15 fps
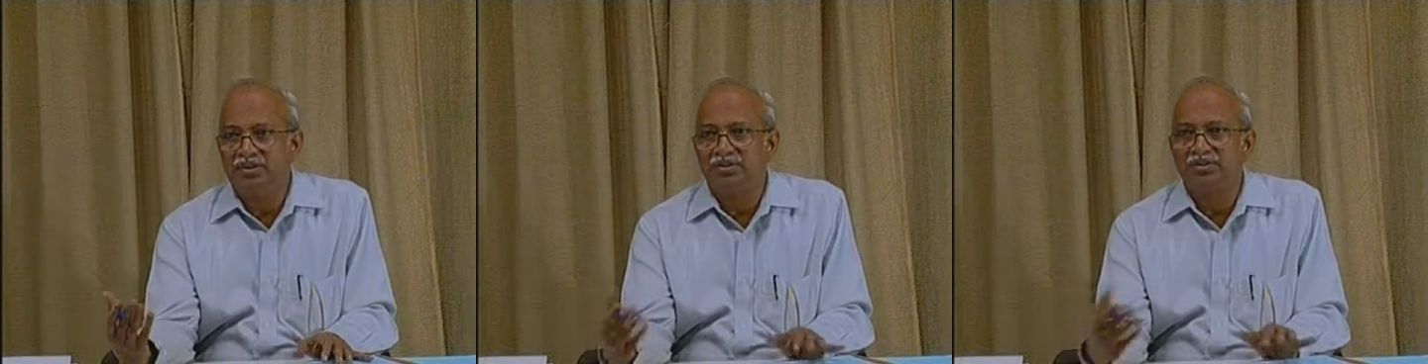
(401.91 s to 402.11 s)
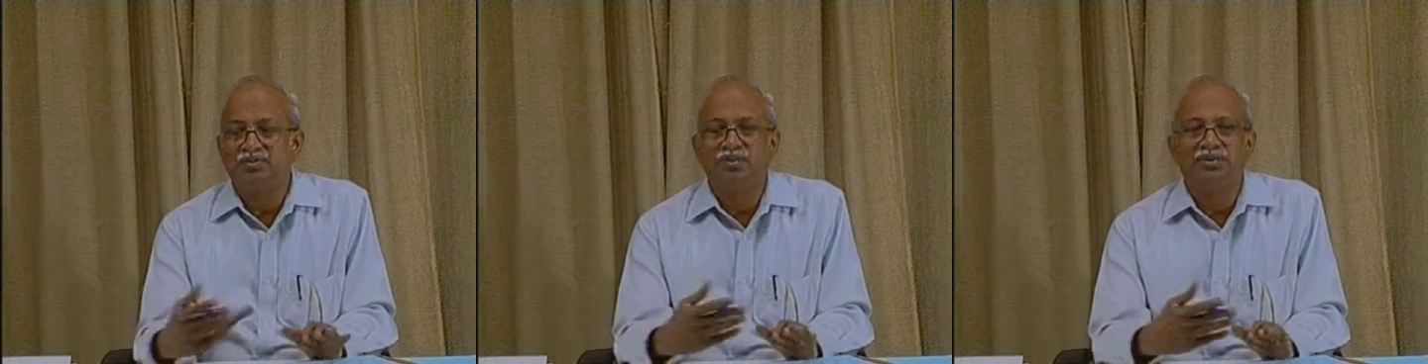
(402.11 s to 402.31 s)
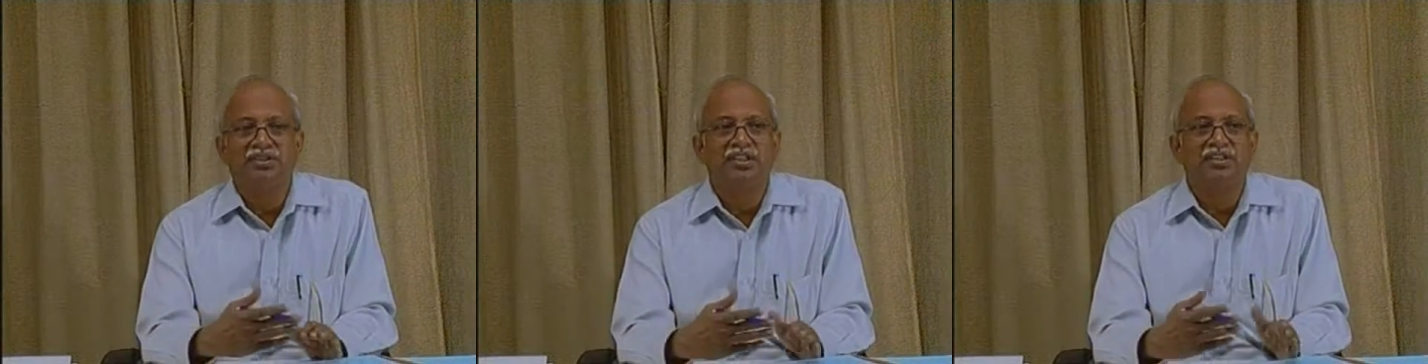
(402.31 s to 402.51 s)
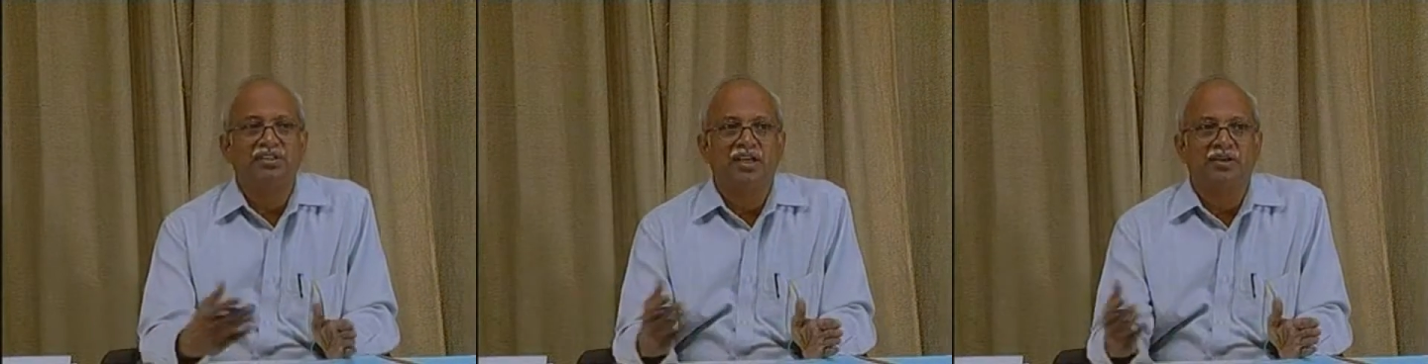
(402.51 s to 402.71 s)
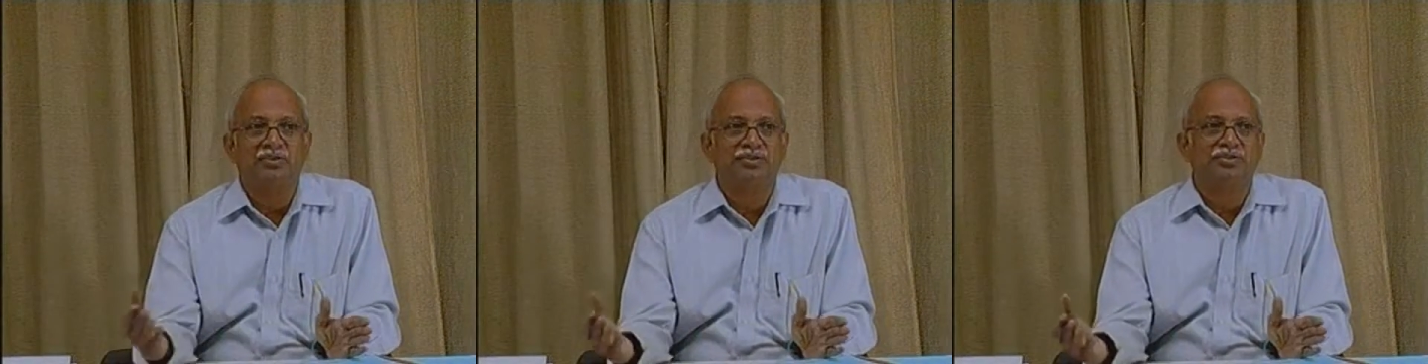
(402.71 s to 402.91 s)
Suppose there are
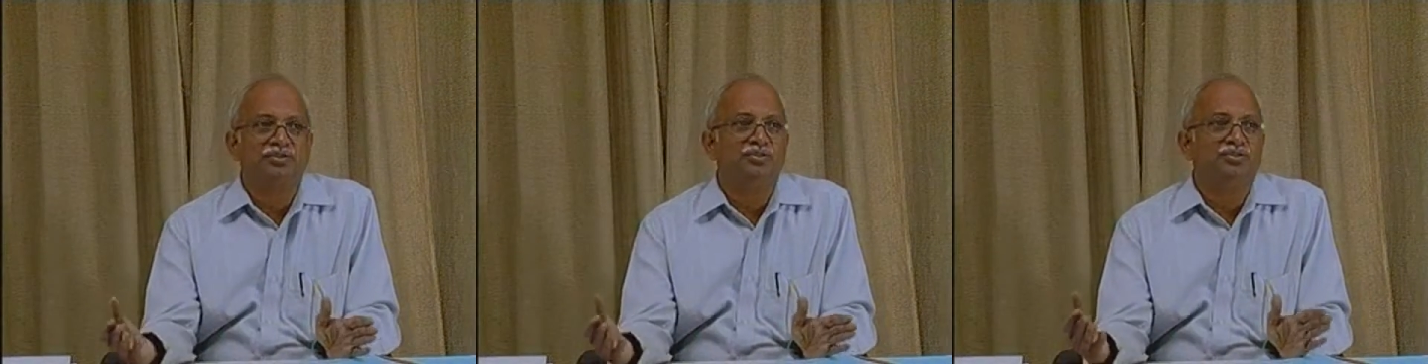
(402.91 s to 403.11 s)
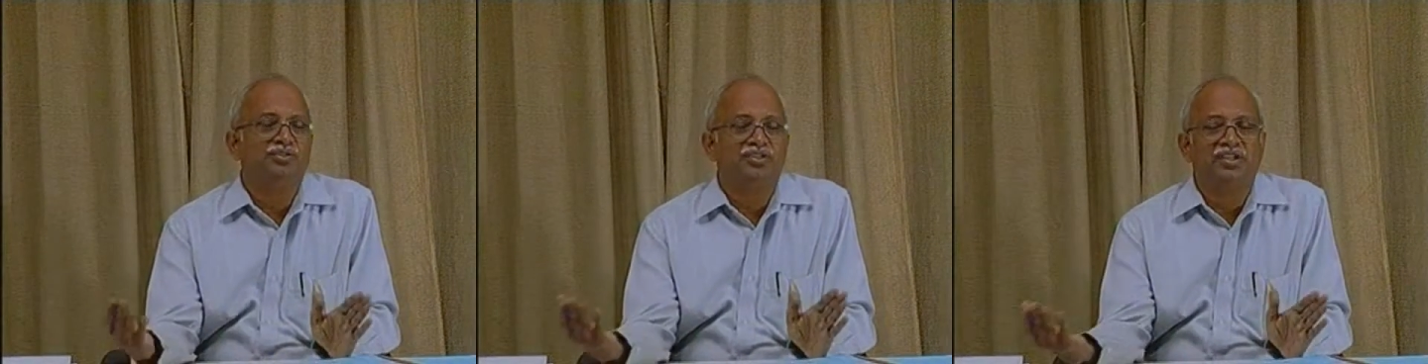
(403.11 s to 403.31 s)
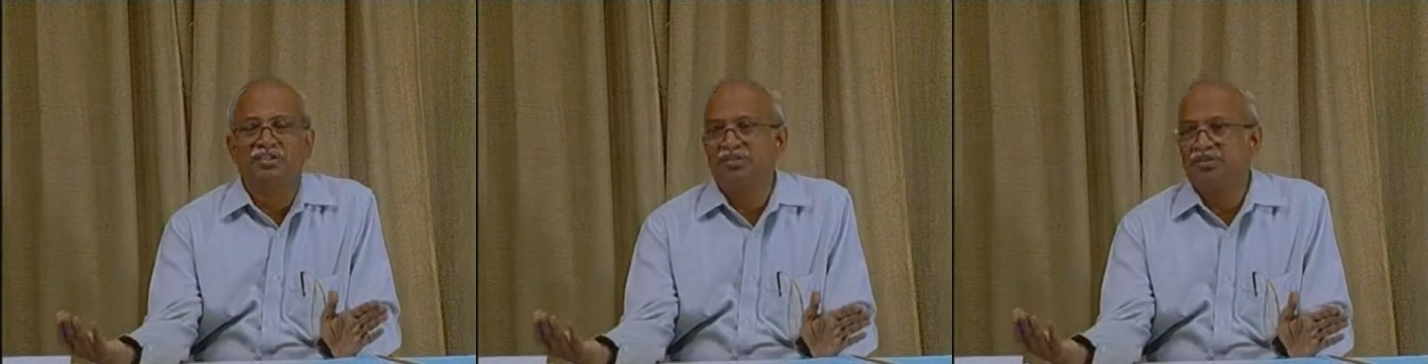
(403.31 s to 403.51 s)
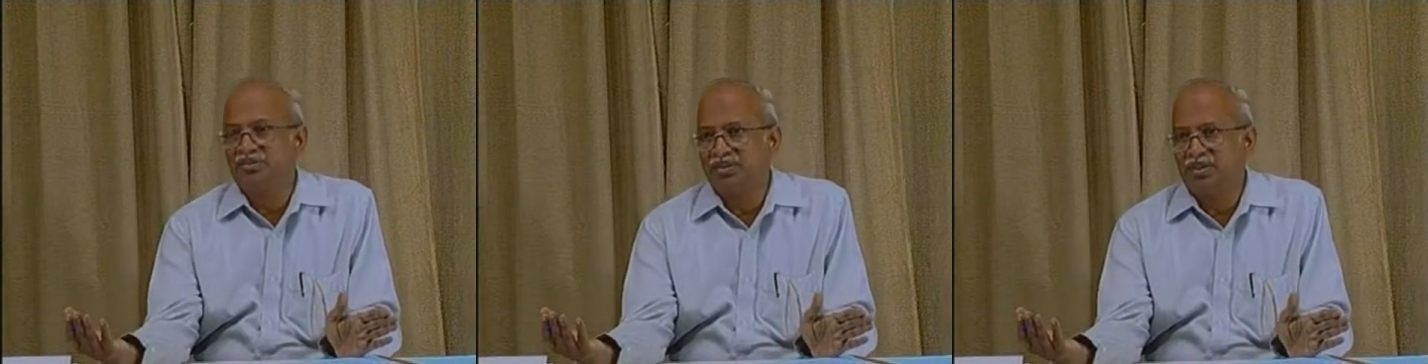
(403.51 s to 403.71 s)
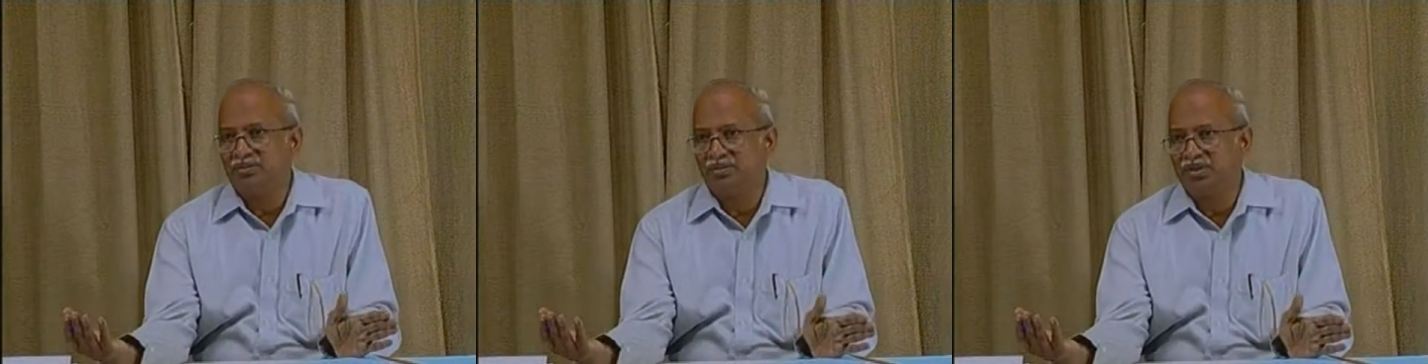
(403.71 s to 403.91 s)
1000 students taking the
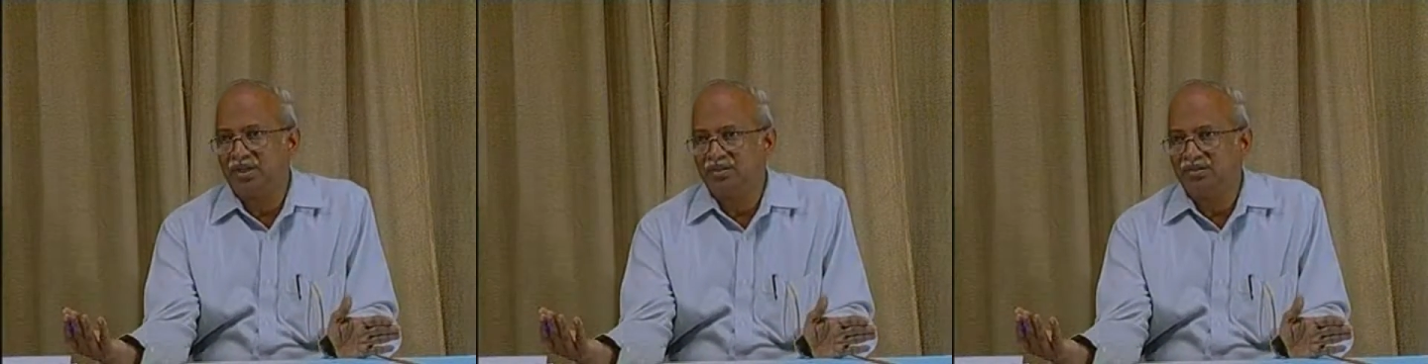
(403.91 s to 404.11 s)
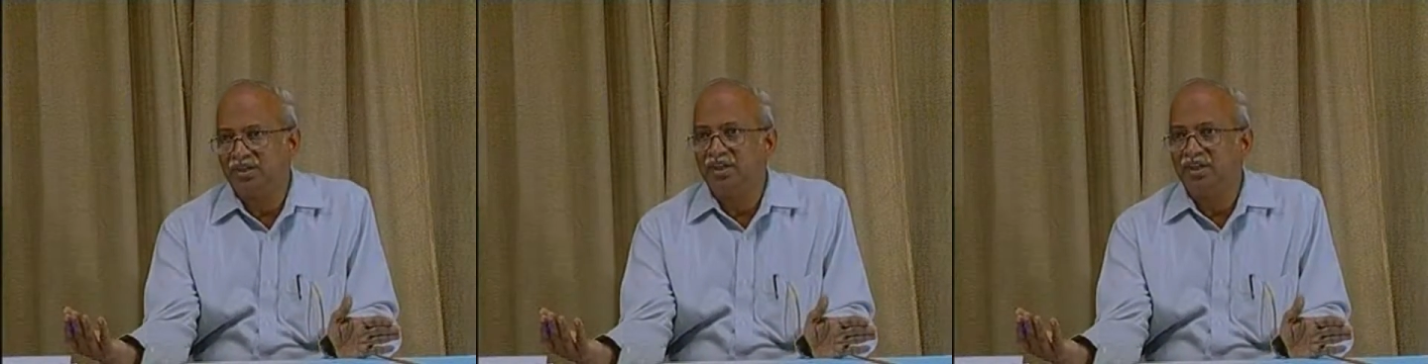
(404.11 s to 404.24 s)
same class,